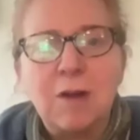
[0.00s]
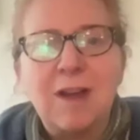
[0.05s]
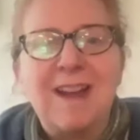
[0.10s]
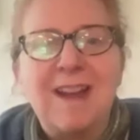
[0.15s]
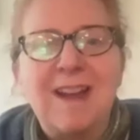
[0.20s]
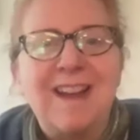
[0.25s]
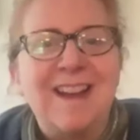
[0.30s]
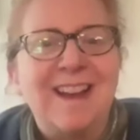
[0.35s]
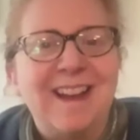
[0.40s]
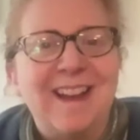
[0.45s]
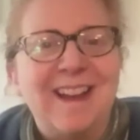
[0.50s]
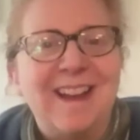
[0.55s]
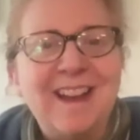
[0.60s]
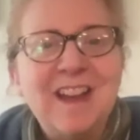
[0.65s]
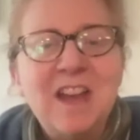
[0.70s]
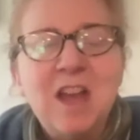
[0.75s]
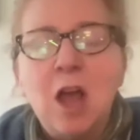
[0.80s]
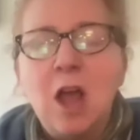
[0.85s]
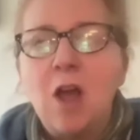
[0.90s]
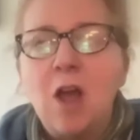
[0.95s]
Okay.
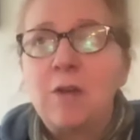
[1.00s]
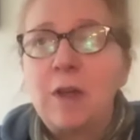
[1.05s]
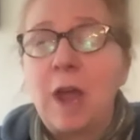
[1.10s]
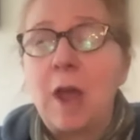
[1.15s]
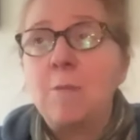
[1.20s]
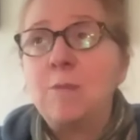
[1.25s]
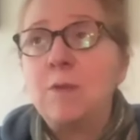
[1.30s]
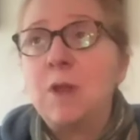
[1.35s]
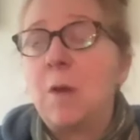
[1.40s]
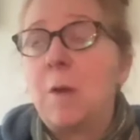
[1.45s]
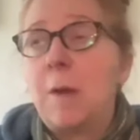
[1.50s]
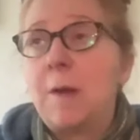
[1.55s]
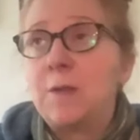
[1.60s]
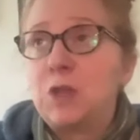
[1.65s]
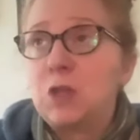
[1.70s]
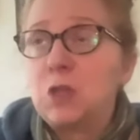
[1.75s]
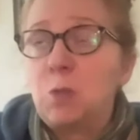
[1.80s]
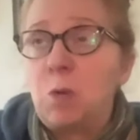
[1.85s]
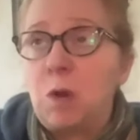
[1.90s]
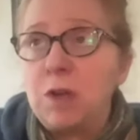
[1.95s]
Okay. I
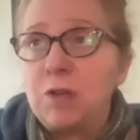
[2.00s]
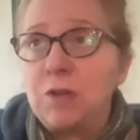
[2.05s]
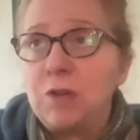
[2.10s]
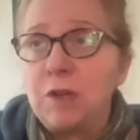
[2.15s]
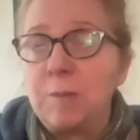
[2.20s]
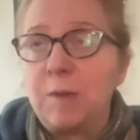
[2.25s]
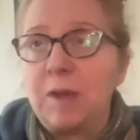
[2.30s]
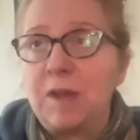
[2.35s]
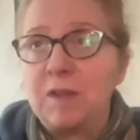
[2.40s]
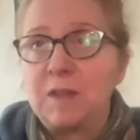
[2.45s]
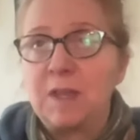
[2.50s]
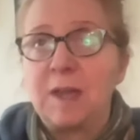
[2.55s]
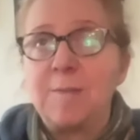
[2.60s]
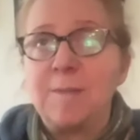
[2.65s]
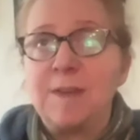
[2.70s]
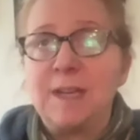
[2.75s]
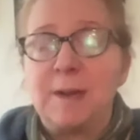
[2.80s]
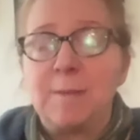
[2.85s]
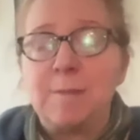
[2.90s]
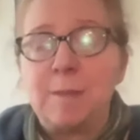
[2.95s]
was just wondering because
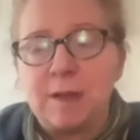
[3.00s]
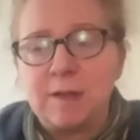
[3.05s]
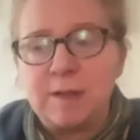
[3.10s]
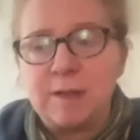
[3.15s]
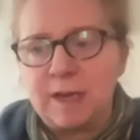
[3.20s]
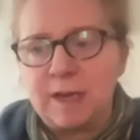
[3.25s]
I mean,